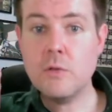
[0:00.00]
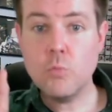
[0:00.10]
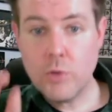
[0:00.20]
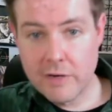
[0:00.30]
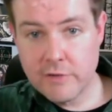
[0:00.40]

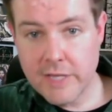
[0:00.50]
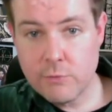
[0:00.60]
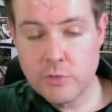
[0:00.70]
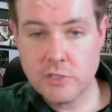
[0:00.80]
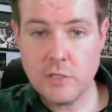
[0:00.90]
Whatever that
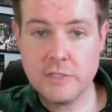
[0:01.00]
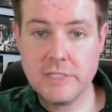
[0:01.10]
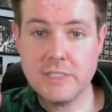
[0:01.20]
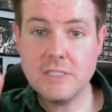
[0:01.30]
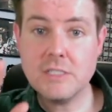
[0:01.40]
result
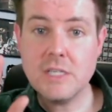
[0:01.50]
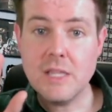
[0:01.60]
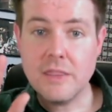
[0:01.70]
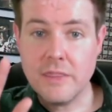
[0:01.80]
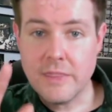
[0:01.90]
is,
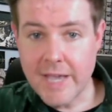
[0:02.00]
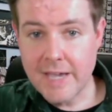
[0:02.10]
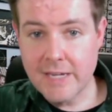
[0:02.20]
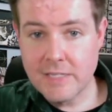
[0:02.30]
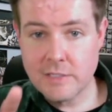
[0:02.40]

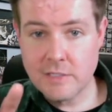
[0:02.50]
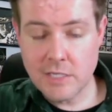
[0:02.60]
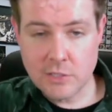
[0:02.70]
that is the